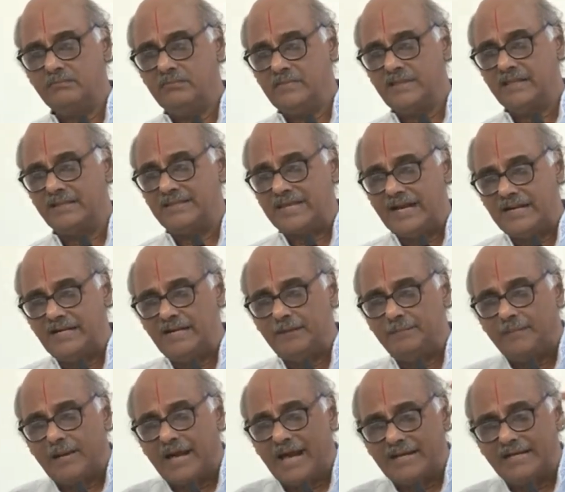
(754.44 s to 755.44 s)
Then it
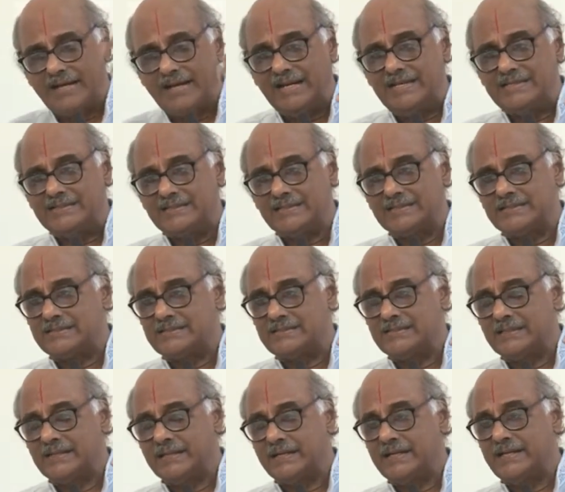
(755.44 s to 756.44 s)

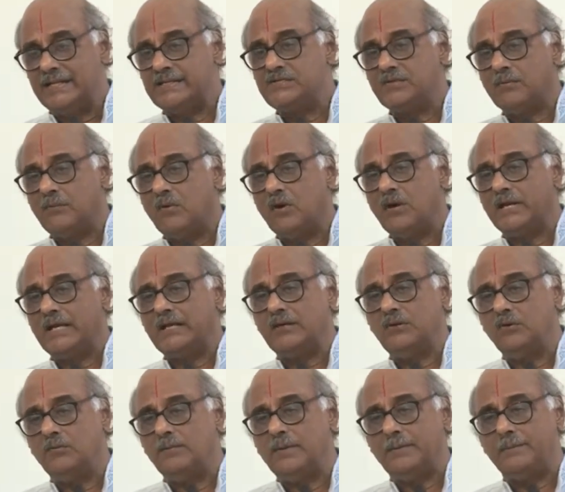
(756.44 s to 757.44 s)
analyzes. It is more a
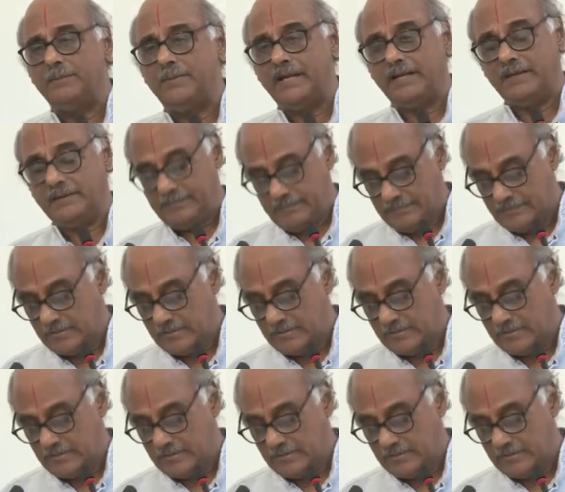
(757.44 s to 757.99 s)
human brain.